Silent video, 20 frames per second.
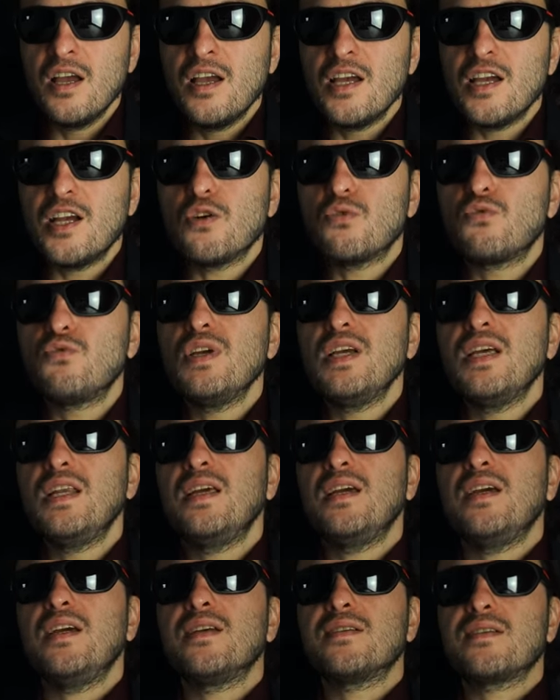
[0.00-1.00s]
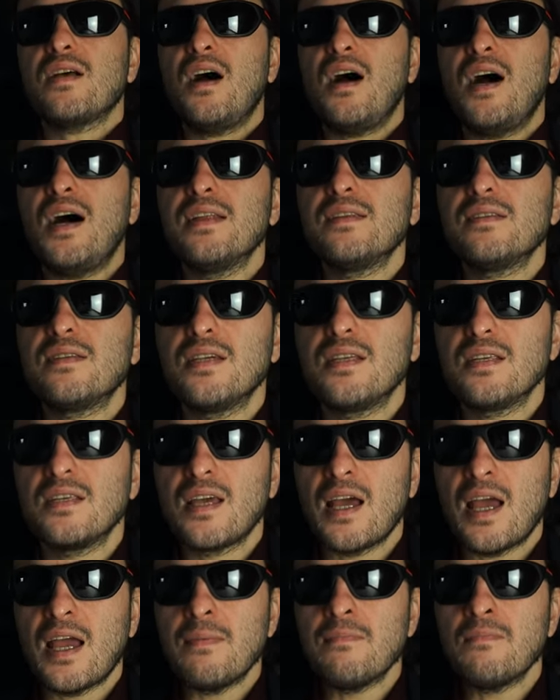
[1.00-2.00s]
It really is a hunting
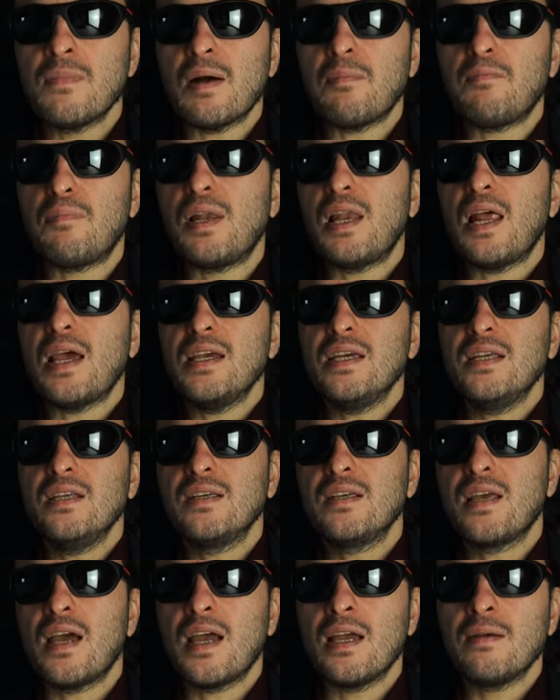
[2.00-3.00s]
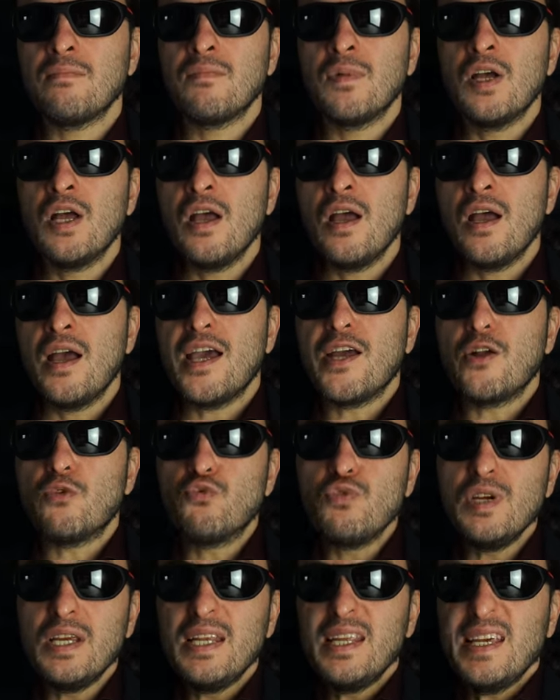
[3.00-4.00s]
game, a playing game. It
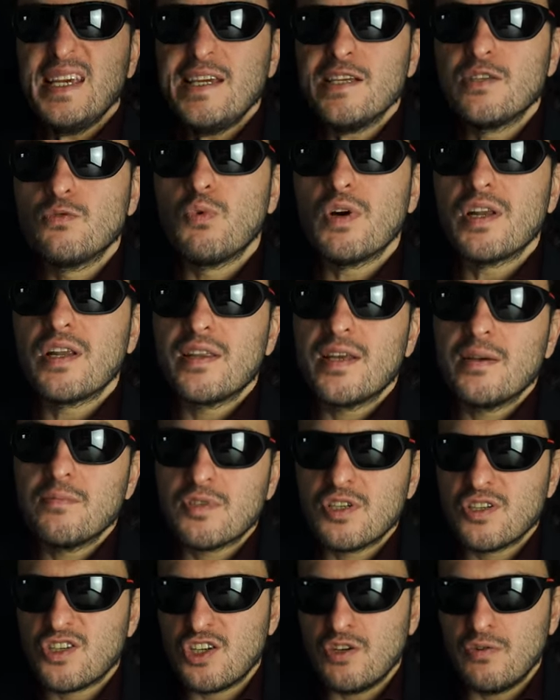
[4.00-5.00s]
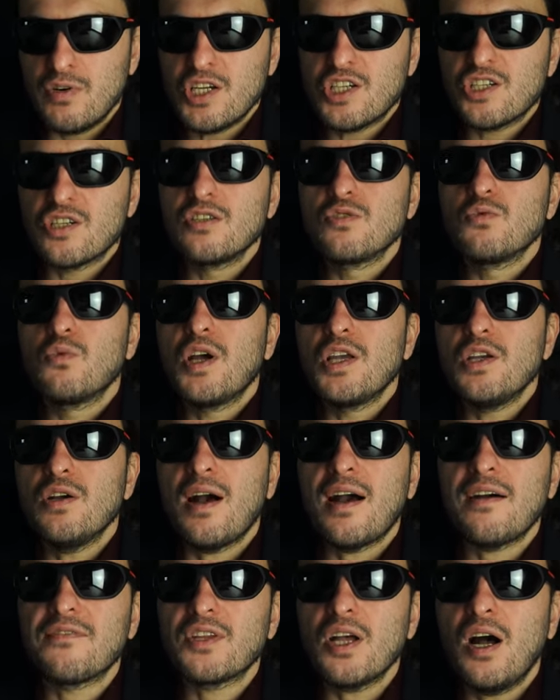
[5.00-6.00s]
really is one of them situations where you
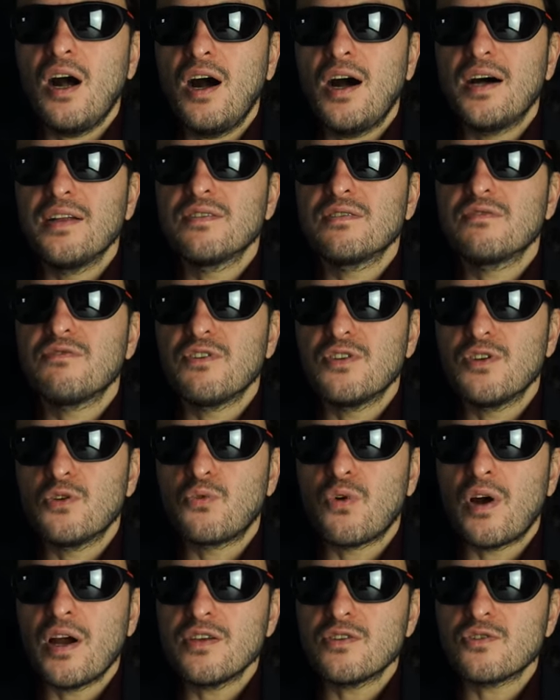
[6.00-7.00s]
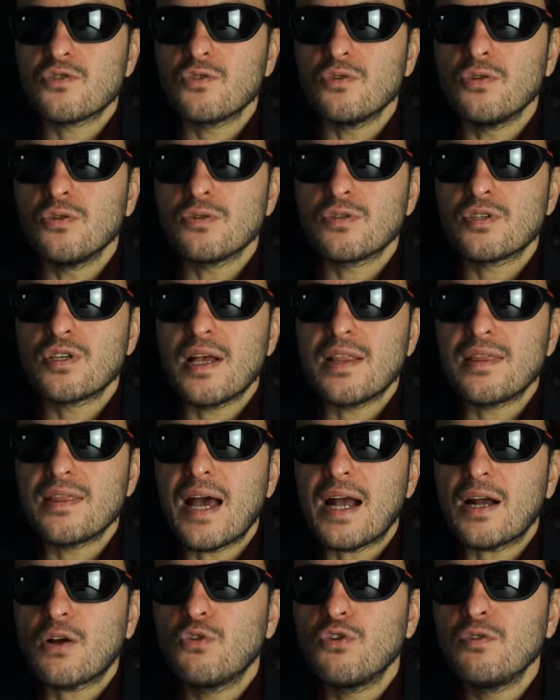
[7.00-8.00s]
have to hunt for the right source and
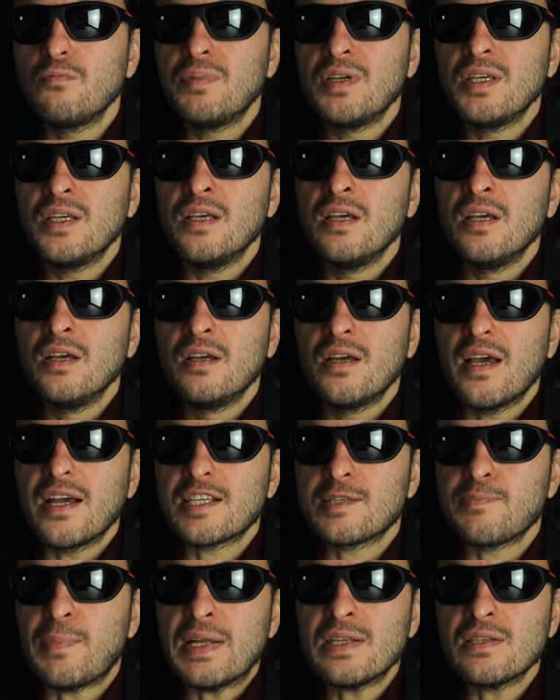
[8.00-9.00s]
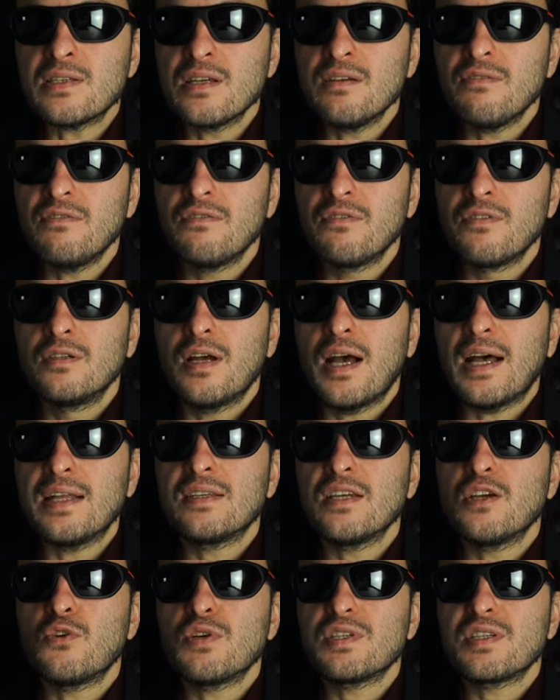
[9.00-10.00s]
that could be expensive
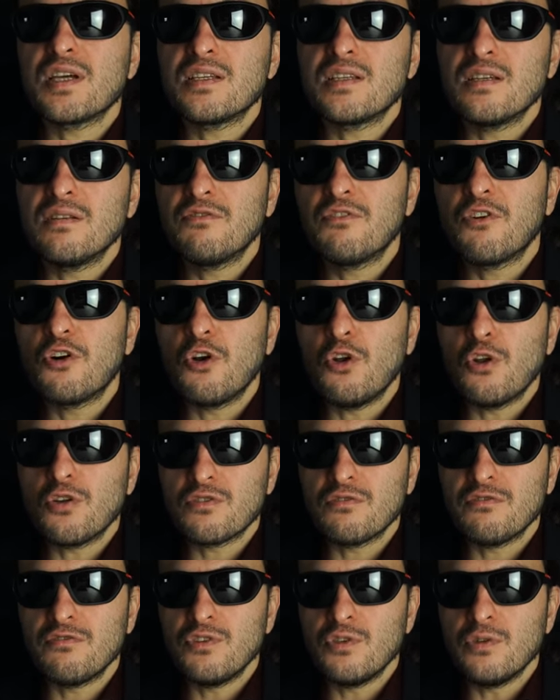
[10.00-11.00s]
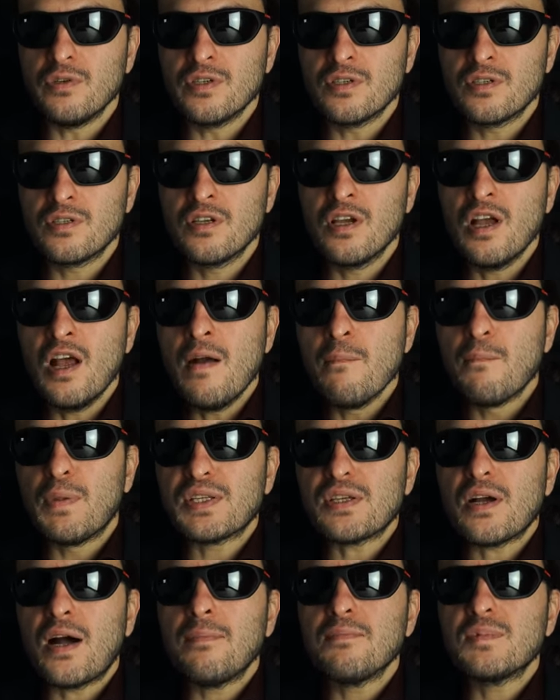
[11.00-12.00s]
and irritating for a lot of viewers.
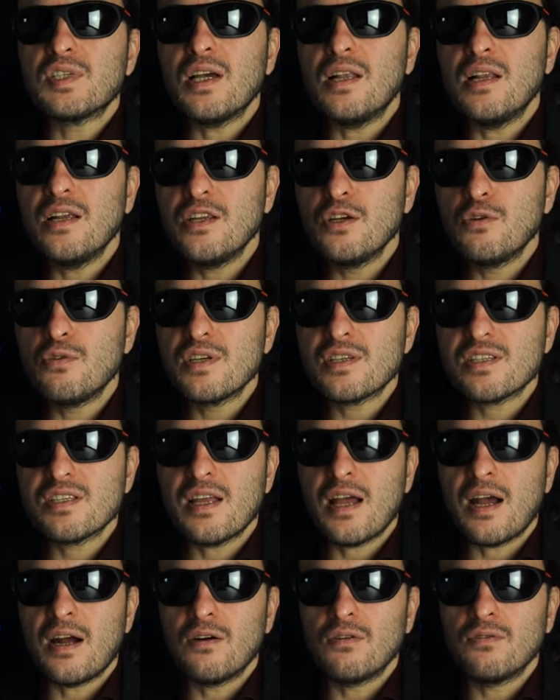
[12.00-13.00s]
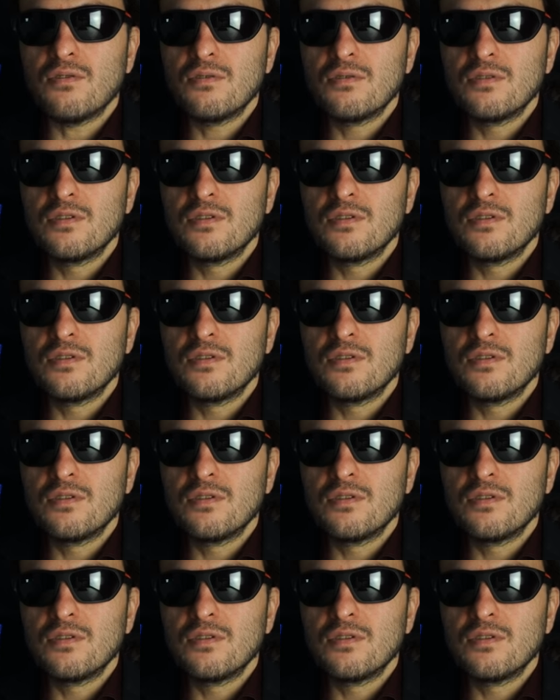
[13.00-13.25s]
But I'm telling you this now,